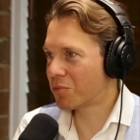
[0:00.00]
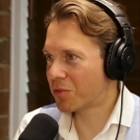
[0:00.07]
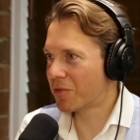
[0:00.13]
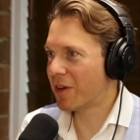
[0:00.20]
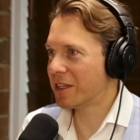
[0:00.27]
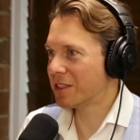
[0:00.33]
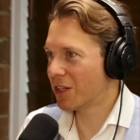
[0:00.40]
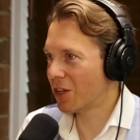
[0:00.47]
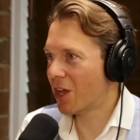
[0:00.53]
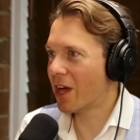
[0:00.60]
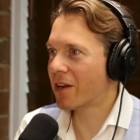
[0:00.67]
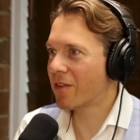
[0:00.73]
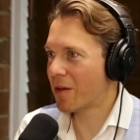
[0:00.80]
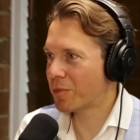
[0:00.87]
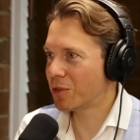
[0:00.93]
provides a
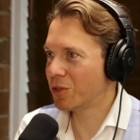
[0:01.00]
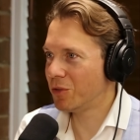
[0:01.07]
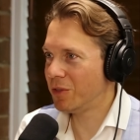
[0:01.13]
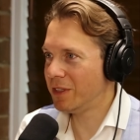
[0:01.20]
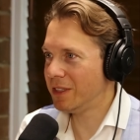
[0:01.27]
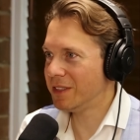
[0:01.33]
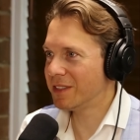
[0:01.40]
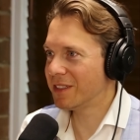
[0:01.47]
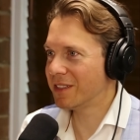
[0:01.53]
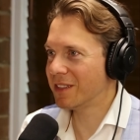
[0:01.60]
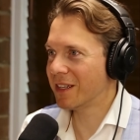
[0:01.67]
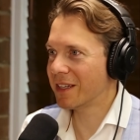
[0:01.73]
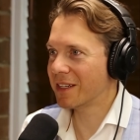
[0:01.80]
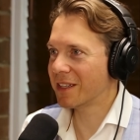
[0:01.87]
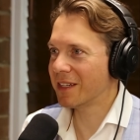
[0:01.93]
lot of opportunities
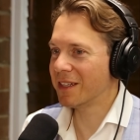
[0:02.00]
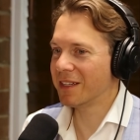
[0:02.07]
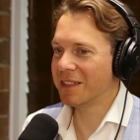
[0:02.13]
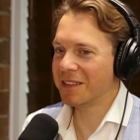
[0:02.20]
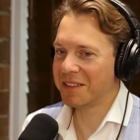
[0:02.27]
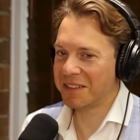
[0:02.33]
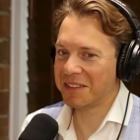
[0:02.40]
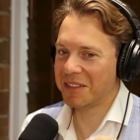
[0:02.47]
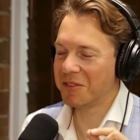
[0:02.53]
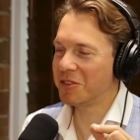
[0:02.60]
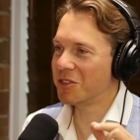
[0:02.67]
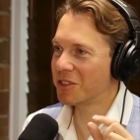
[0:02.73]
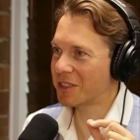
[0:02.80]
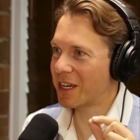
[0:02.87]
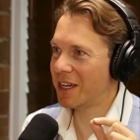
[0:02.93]
to like uh, uh you know
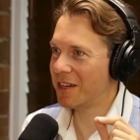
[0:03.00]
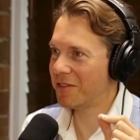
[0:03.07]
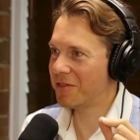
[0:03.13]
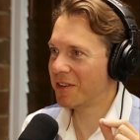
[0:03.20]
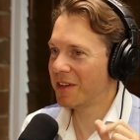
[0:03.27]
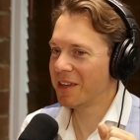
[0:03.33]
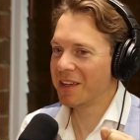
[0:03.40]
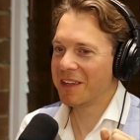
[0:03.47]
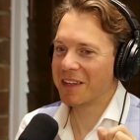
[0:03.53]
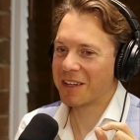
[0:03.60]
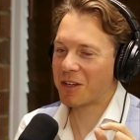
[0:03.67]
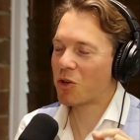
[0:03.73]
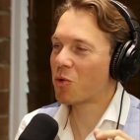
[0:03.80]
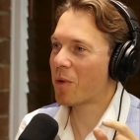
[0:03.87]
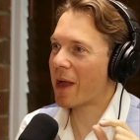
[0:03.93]
just kind of
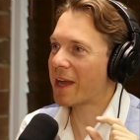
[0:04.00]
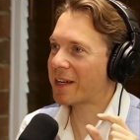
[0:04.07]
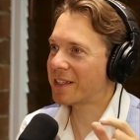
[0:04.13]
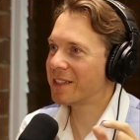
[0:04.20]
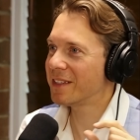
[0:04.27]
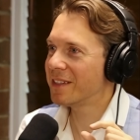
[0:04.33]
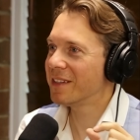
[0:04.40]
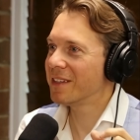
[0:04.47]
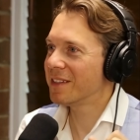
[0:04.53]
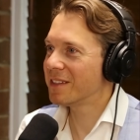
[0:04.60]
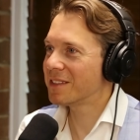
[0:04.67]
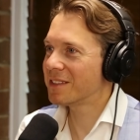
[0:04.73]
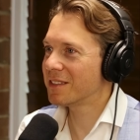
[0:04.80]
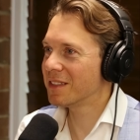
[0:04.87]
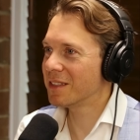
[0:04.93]
correct
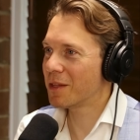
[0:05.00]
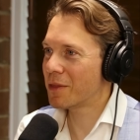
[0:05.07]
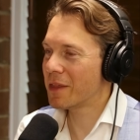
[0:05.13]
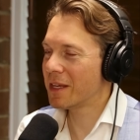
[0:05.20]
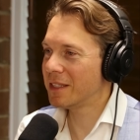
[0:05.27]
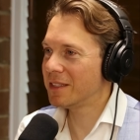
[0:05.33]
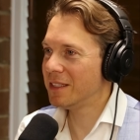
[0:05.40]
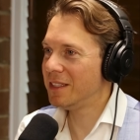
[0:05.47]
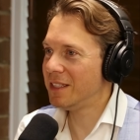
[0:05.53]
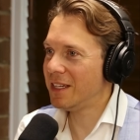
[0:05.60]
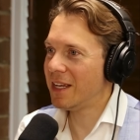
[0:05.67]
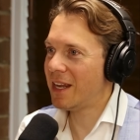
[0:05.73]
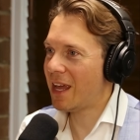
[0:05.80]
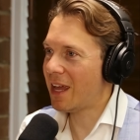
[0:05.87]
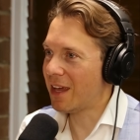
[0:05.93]
uh, things in
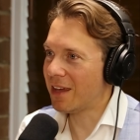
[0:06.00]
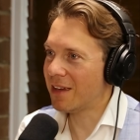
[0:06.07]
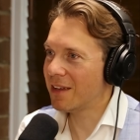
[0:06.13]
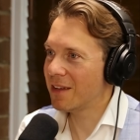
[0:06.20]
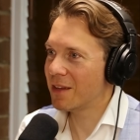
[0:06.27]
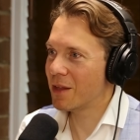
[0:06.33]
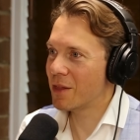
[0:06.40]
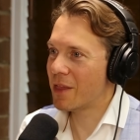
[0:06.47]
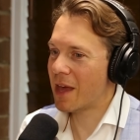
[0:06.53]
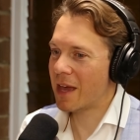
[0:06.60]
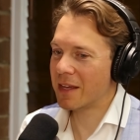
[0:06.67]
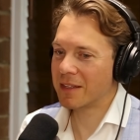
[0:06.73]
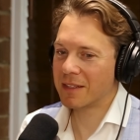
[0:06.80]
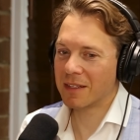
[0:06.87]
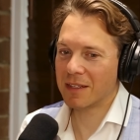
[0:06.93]
DNA uh-huh.
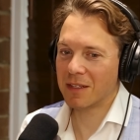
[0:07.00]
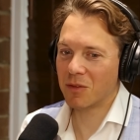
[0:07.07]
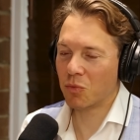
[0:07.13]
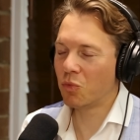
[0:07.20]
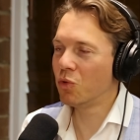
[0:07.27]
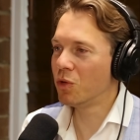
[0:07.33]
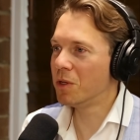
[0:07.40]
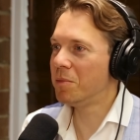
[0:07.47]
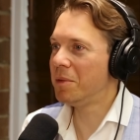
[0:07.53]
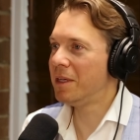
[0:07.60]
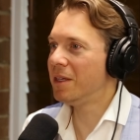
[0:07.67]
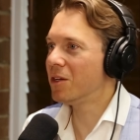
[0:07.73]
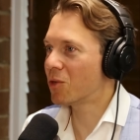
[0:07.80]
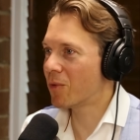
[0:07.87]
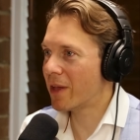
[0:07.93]
that uh, would
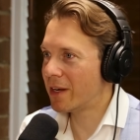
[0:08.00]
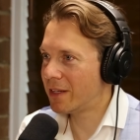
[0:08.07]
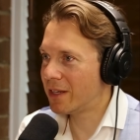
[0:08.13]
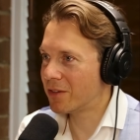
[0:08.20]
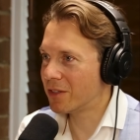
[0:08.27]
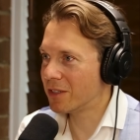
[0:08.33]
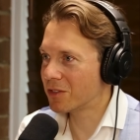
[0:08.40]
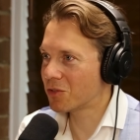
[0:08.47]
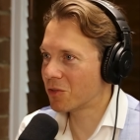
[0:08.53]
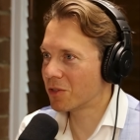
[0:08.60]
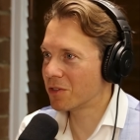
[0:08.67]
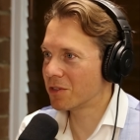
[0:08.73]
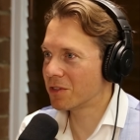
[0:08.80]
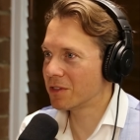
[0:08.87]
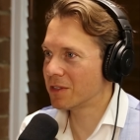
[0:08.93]
be hereditary
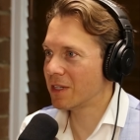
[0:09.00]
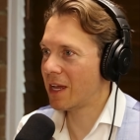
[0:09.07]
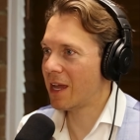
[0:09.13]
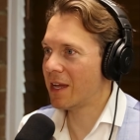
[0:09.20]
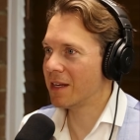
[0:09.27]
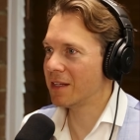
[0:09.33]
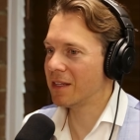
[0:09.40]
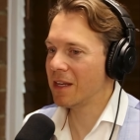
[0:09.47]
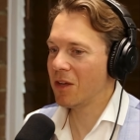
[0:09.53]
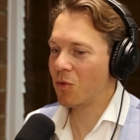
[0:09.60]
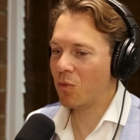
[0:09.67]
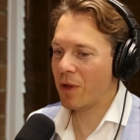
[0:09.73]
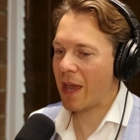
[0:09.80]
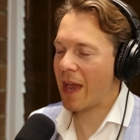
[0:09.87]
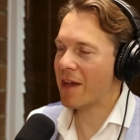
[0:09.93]
disorders, and
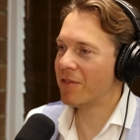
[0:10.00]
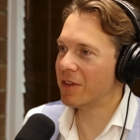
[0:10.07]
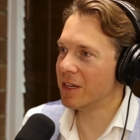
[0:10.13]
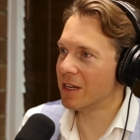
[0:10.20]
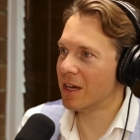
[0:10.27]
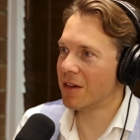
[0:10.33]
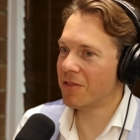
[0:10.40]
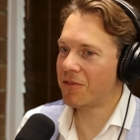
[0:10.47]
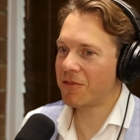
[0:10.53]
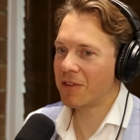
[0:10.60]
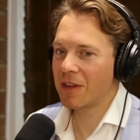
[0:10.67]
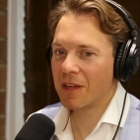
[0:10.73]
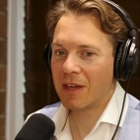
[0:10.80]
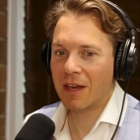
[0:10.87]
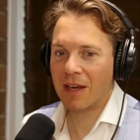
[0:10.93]
we have
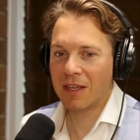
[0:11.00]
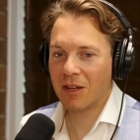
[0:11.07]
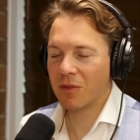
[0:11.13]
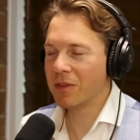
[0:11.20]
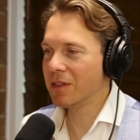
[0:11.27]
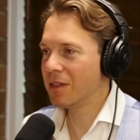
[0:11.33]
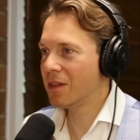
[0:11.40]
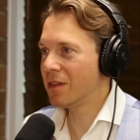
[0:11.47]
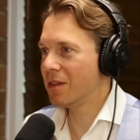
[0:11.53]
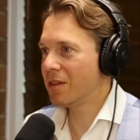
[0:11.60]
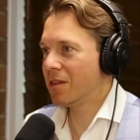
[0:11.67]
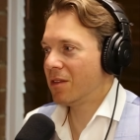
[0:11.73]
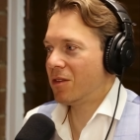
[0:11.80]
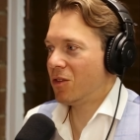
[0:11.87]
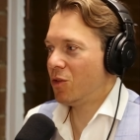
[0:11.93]
enough. You know, the
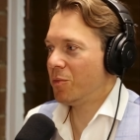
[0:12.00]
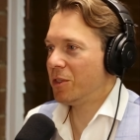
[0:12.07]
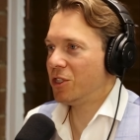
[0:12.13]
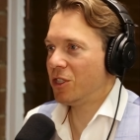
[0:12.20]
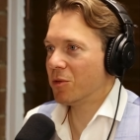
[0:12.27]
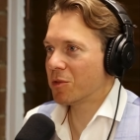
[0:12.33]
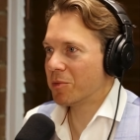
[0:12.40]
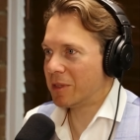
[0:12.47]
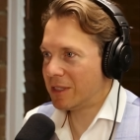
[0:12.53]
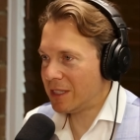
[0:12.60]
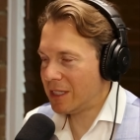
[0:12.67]
human genome's been